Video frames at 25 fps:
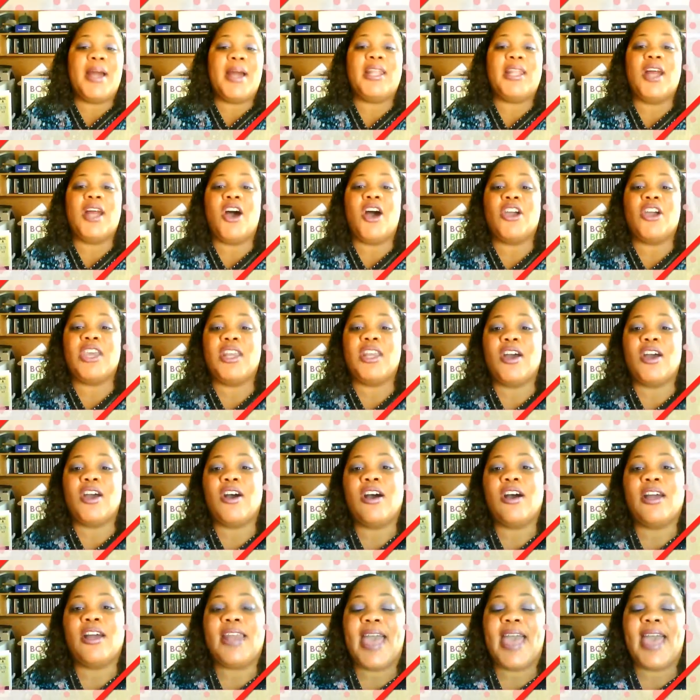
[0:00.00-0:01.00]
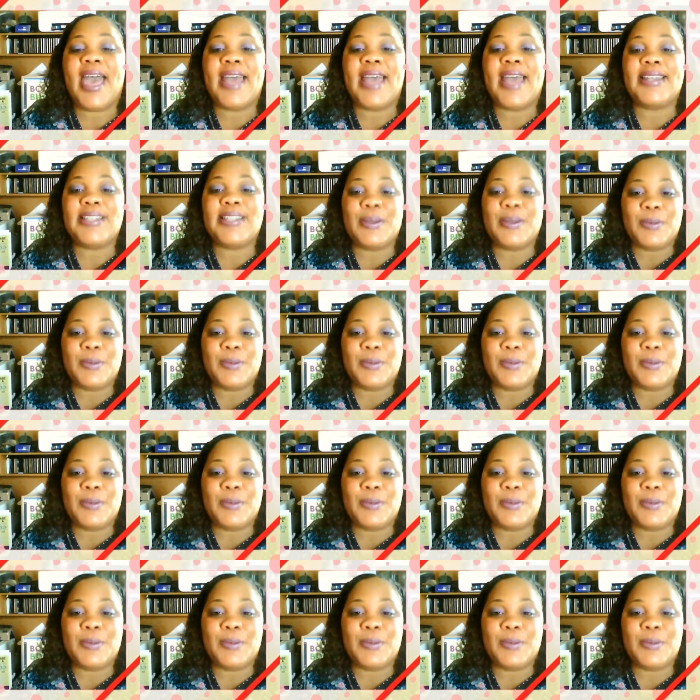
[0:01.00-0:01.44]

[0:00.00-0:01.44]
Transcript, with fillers: by logging on at